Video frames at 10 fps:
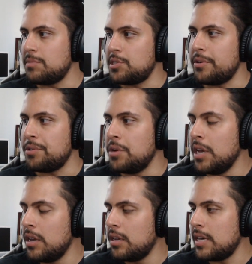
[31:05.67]
So
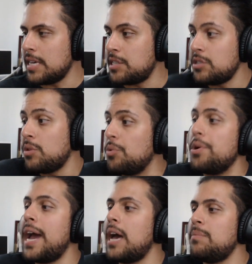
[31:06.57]
essentially, what would
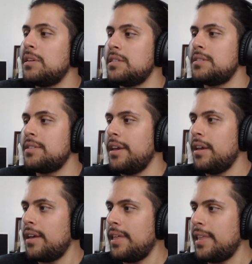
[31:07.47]
happen is,
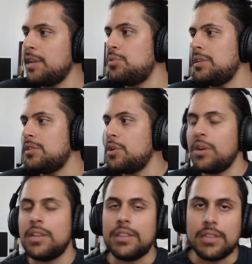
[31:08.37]
like we
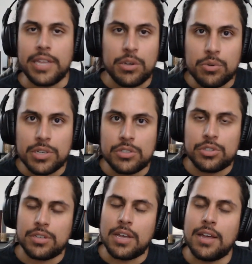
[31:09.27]
noted in the
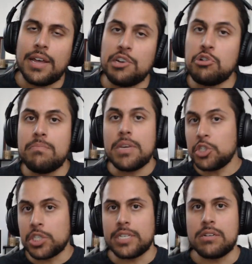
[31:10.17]
language, uh, an
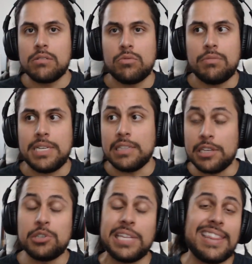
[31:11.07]
omission would be
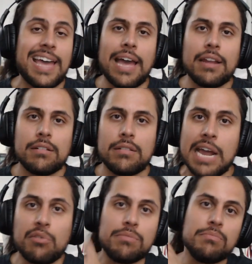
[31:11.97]
literally that,
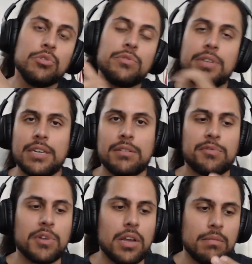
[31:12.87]
not removing
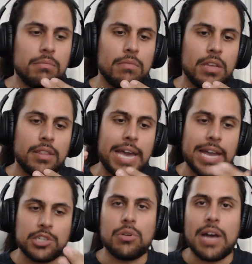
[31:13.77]
from the
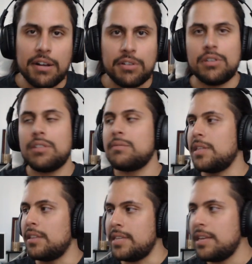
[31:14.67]
actual algorithm
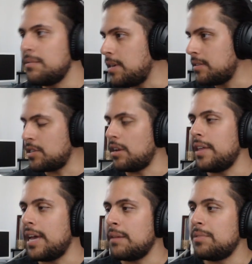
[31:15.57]
and the database and all
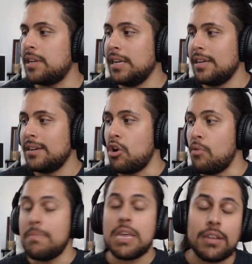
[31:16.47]
that, but
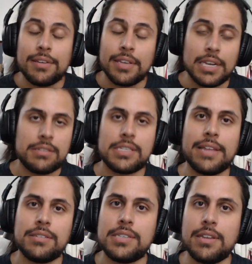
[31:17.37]
omitting in a
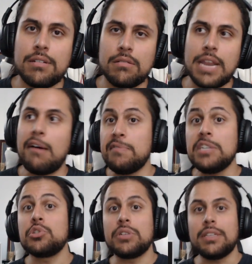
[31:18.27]
sense and not
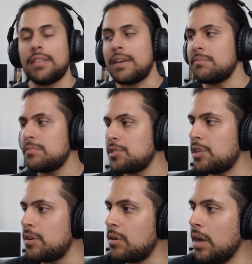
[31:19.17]
featuring them.
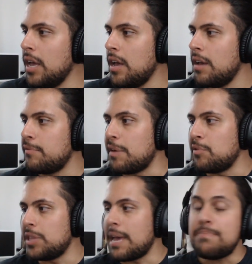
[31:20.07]
So for
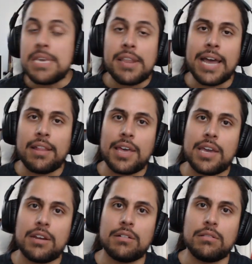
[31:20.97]
everyone that beat
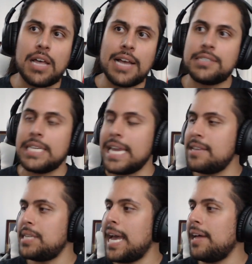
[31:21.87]
ally or lost
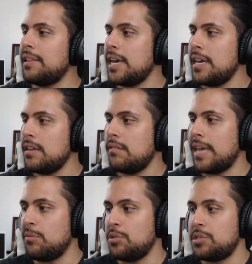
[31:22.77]
against ally,
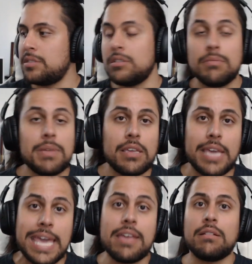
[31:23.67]
that will still be
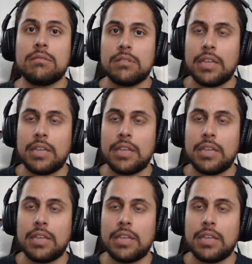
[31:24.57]
in.